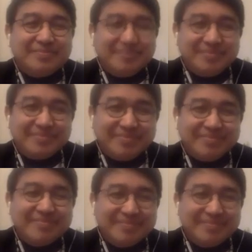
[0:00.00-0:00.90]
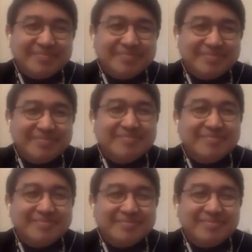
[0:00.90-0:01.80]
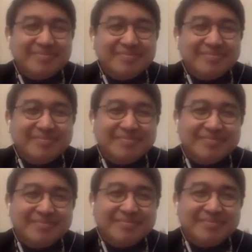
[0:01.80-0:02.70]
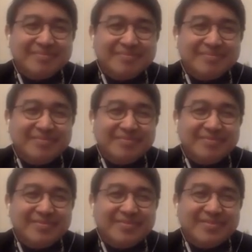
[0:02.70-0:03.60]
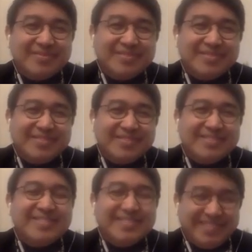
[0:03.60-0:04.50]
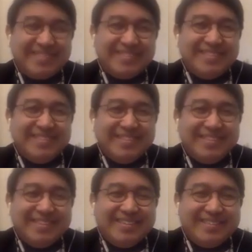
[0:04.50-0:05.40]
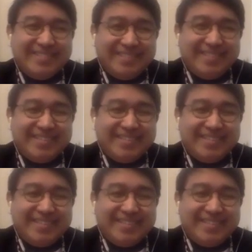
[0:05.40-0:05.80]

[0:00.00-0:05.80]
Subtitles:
The person shown says nothing.